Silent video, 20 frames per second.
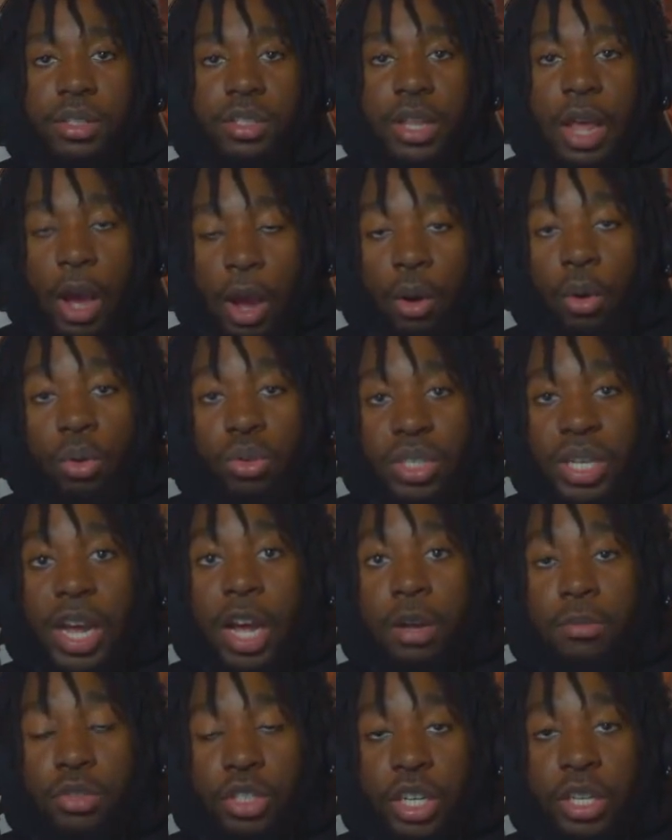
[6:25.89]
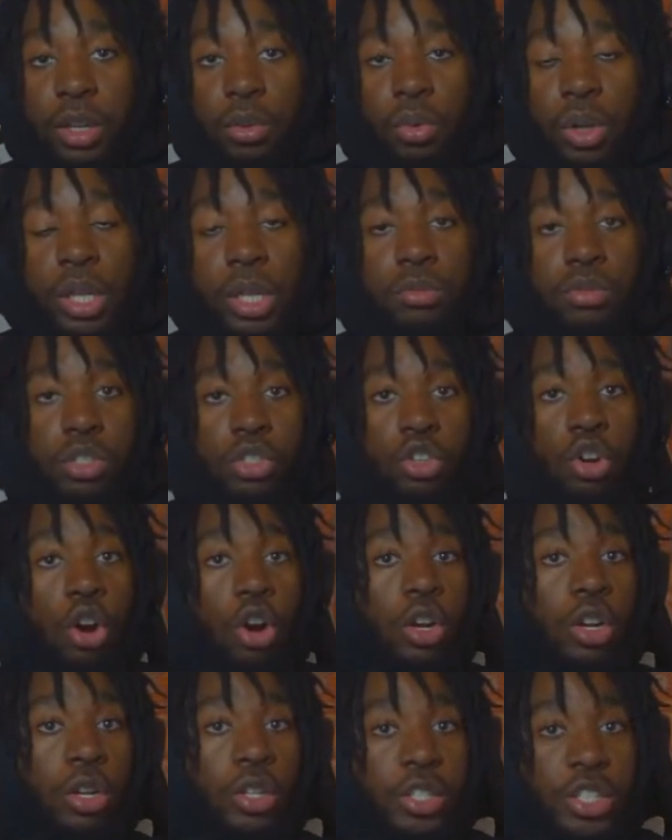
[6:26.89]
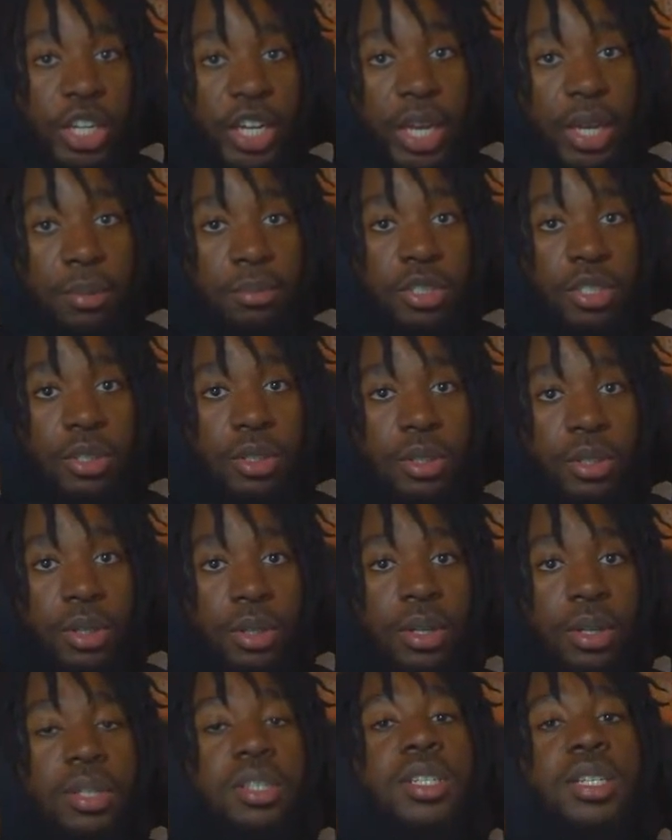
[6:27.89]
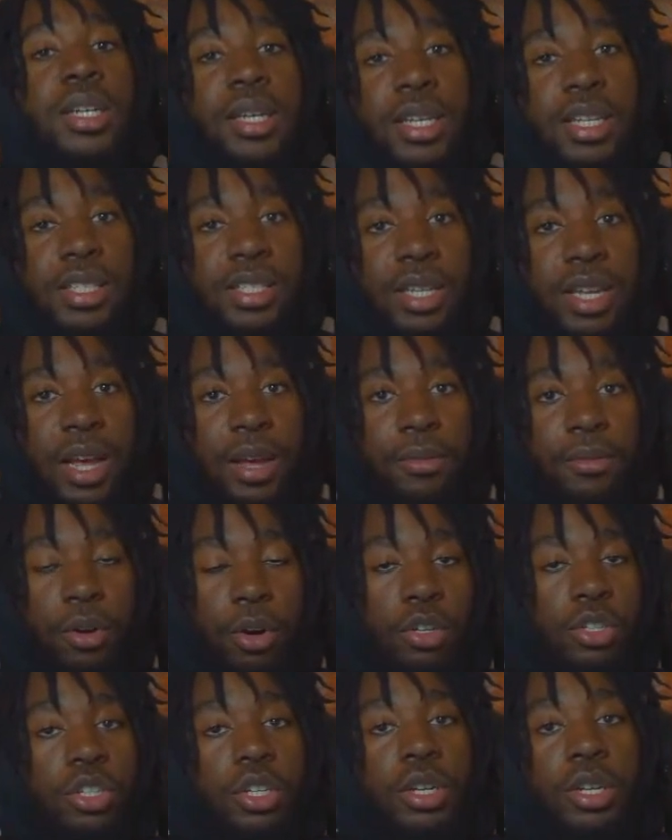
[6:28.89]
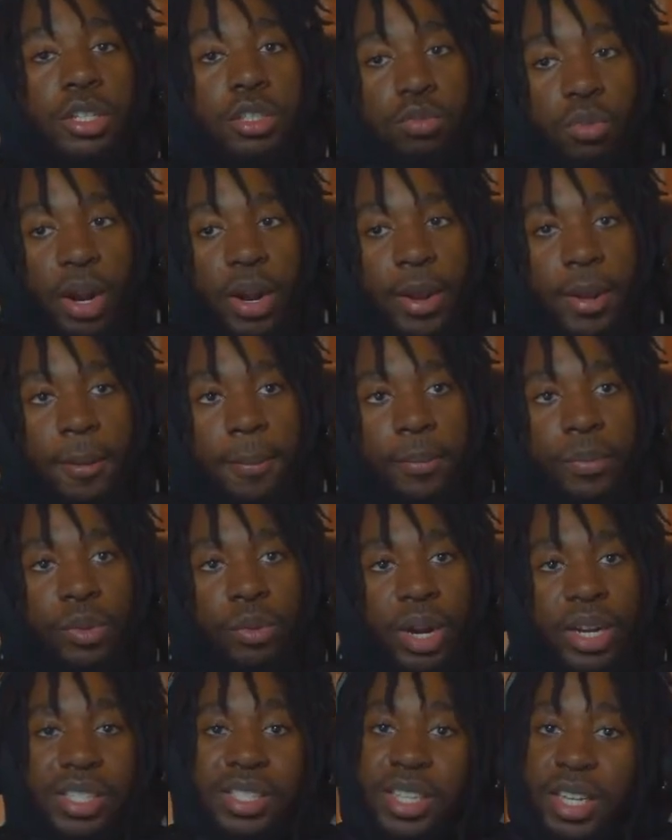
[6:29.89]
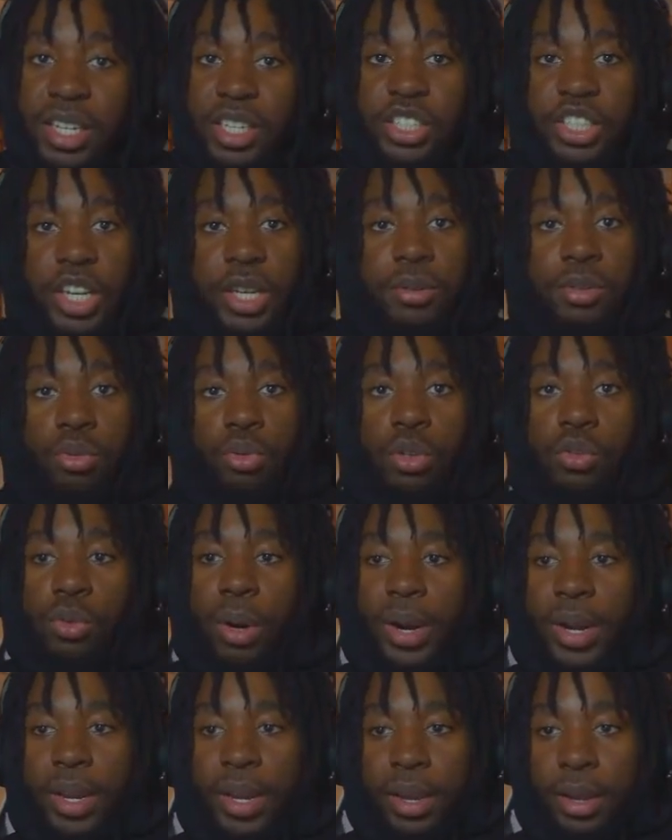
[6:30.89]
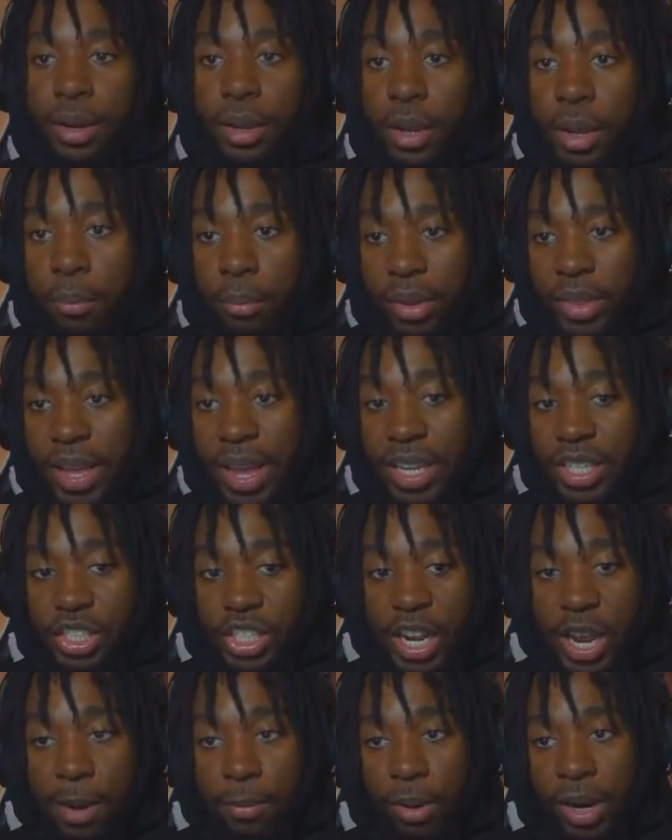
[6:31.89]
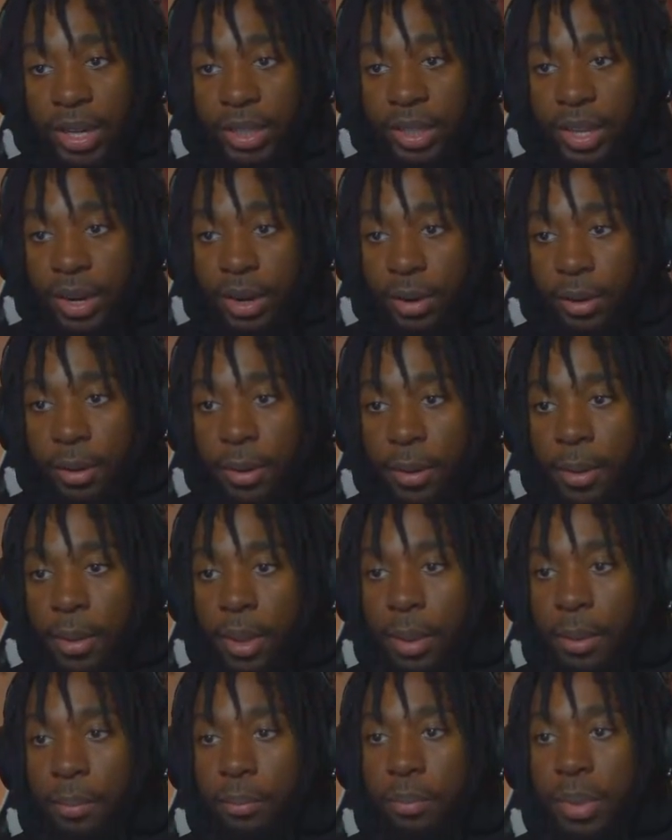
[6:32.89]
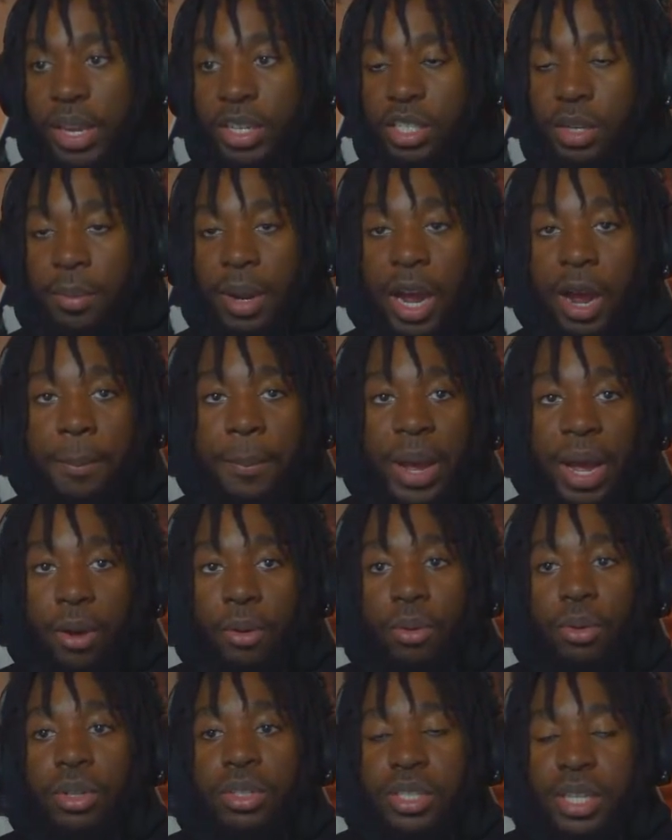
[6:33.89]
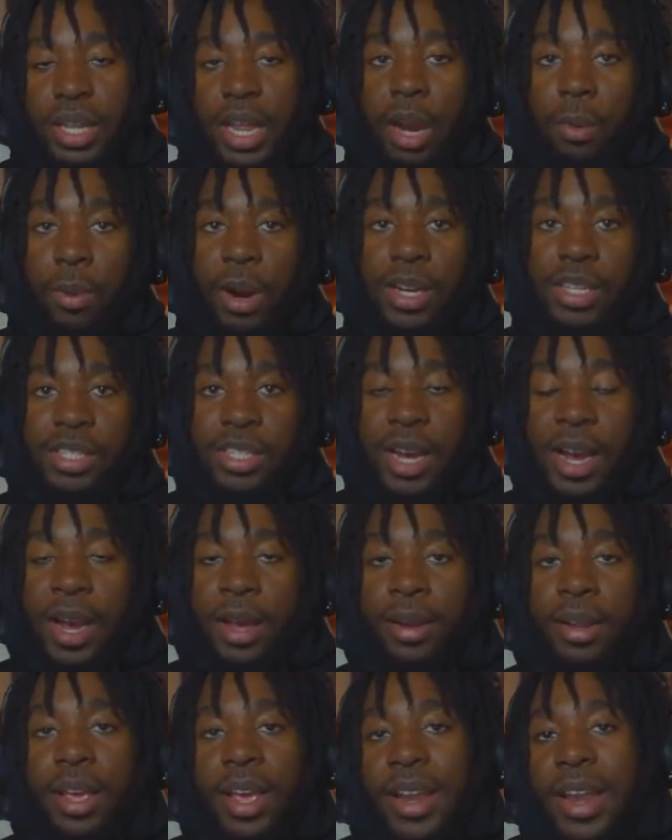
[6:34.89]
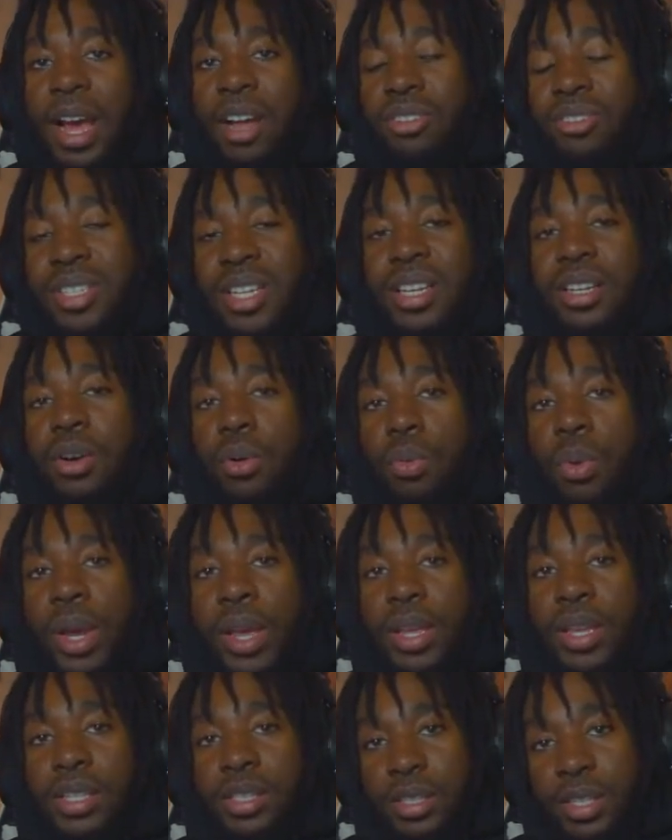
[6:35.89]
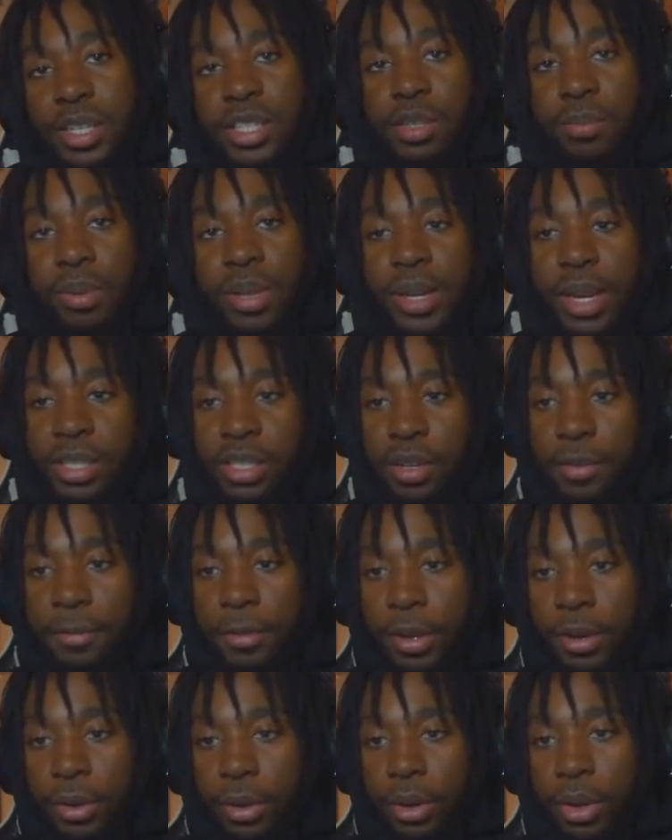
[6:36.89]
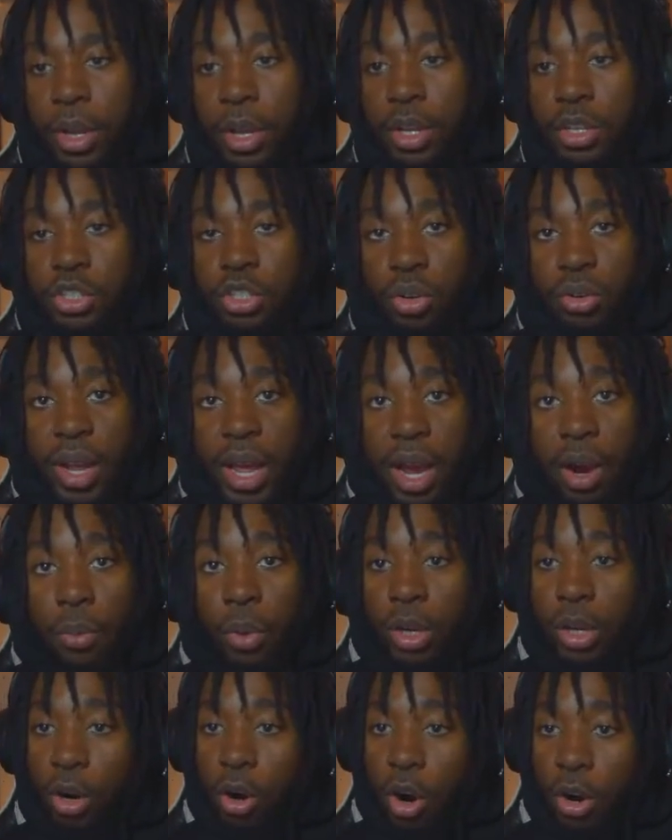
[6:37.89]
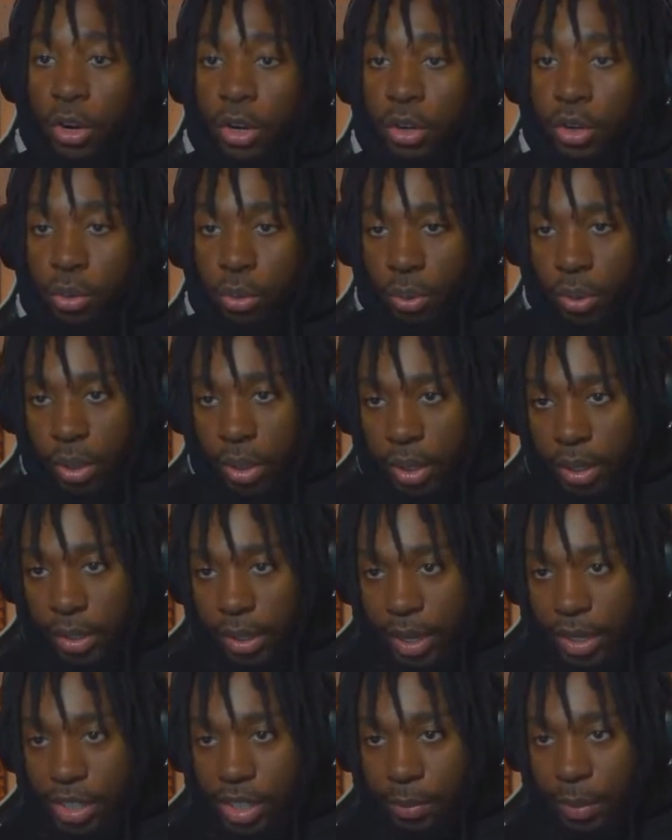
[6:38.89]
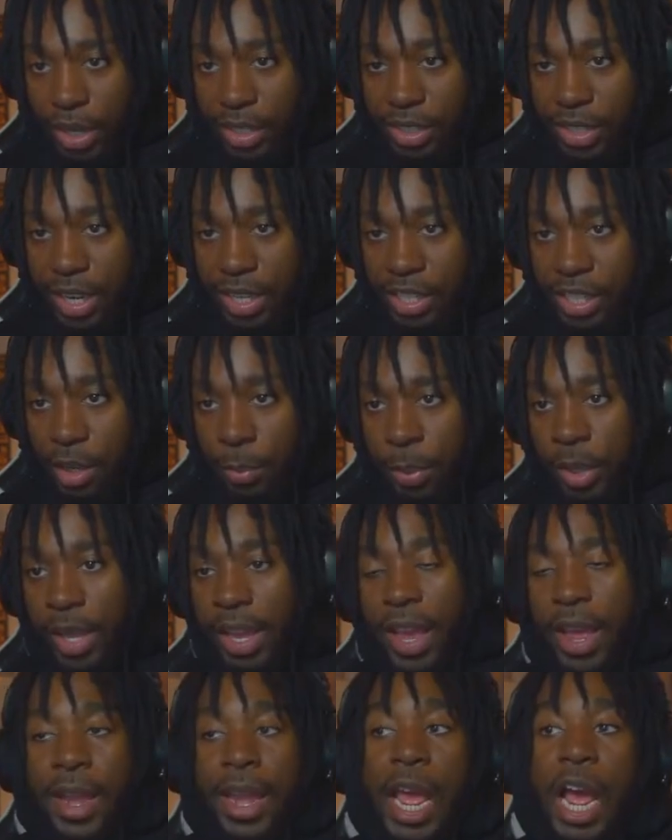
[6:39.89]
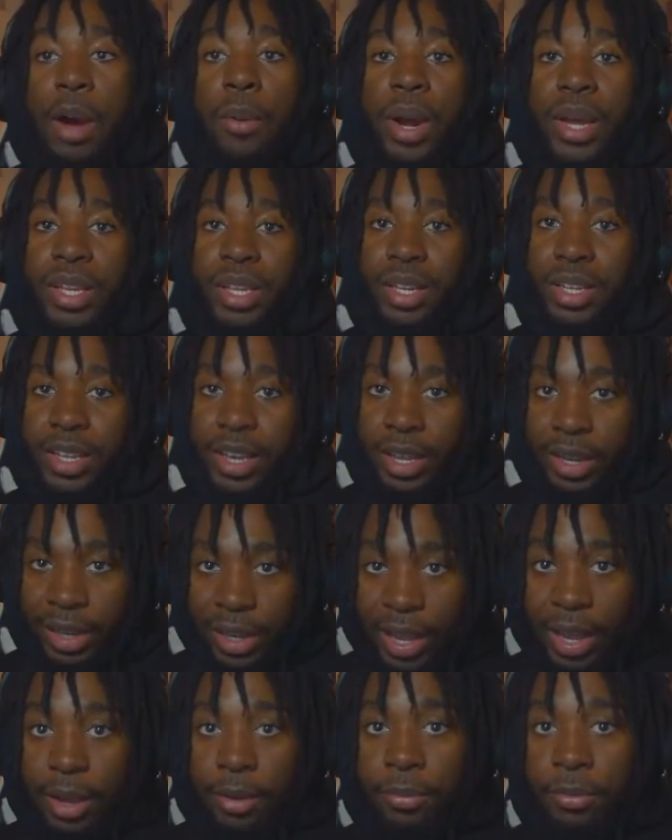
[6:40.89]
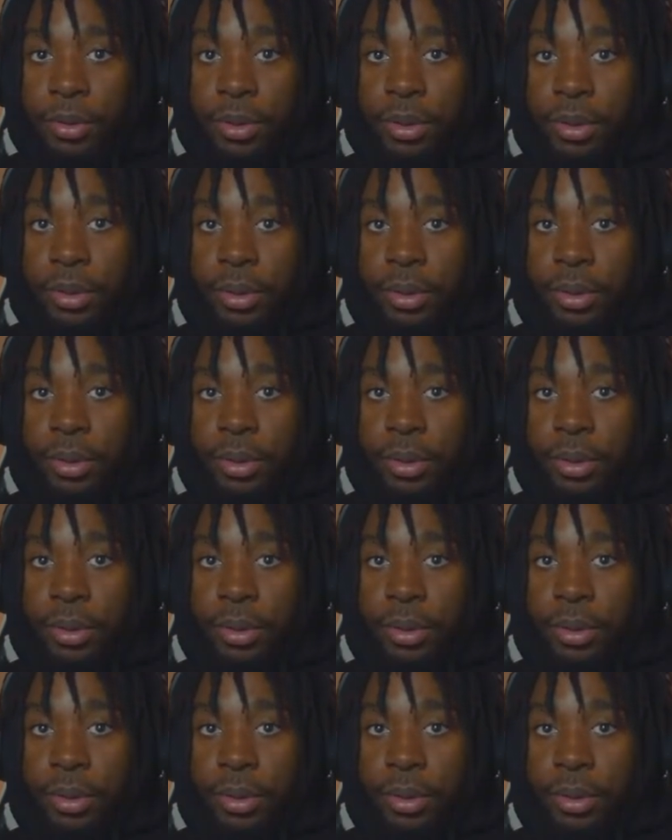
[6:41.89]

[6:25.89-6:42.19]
That whole time, Jalen Williams was guarding James to his left or to his right, right? Sending James to his right hand. But that jab right there makes him hop out to that right side and now take away his discipline as a defender. So now what can Harden do? Get into my size up, and now I could get left.